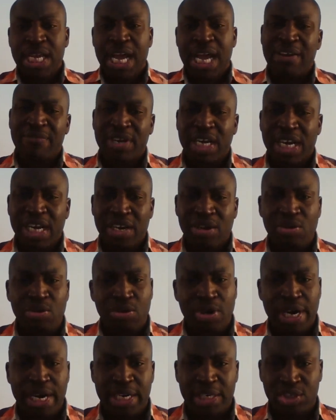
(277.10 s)
I've
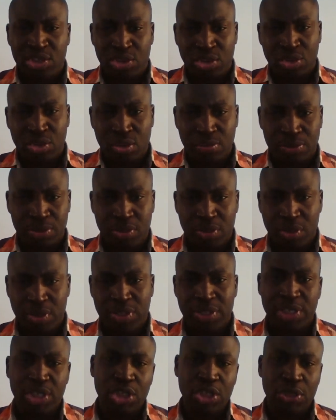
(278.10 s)
categorized job
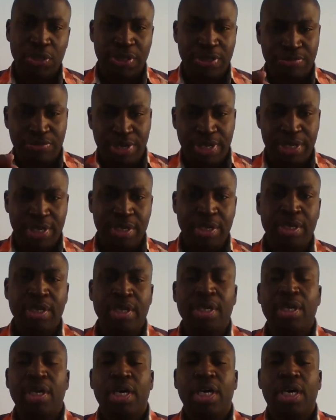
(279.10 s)
search into three
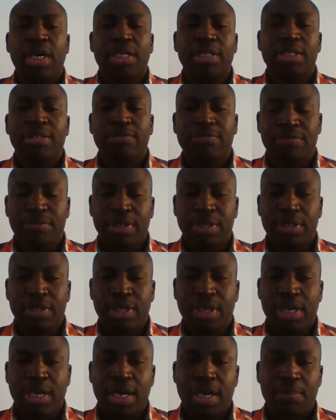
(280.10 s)

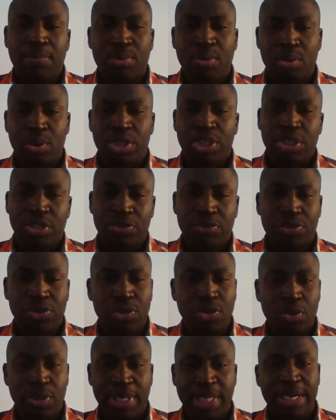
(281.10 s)
different
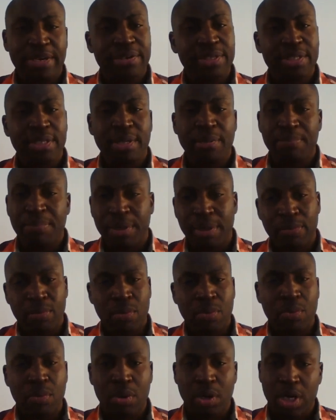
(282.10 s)
approaches. There is the
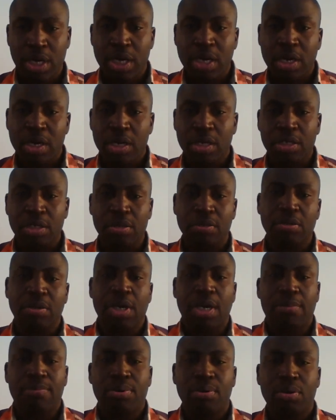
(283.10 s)
paperwork,
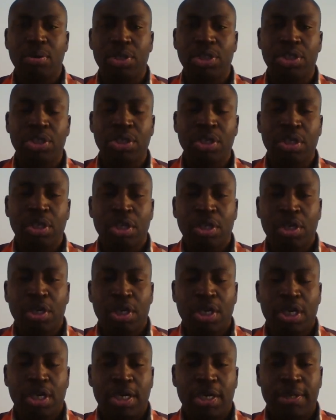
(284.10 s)
approach.
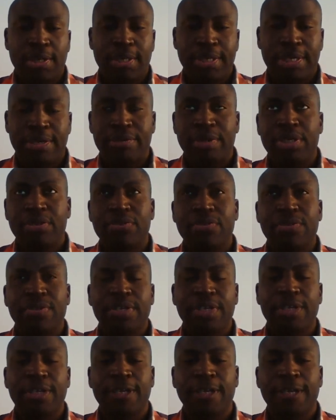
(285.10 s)
There is
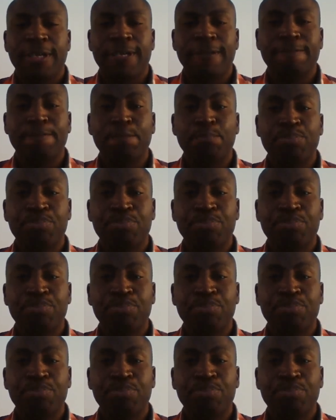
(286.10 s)
the